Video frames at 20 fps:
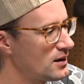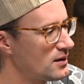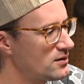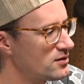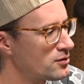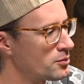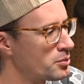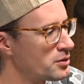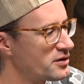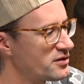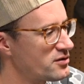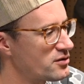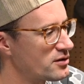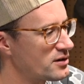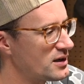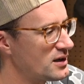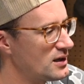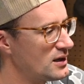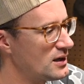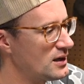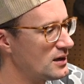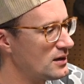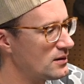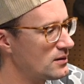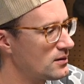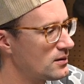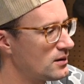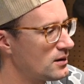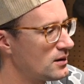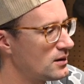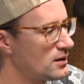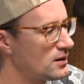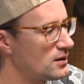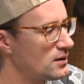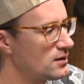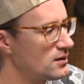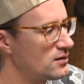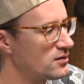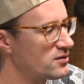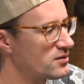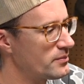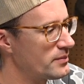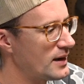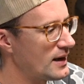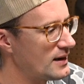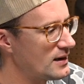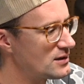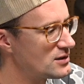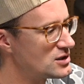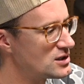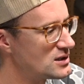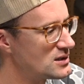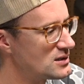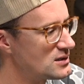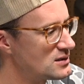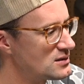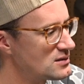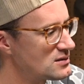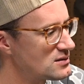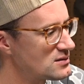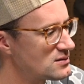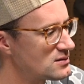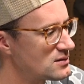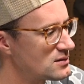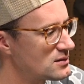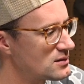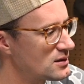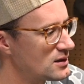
there's a blister kit, there's some bandages,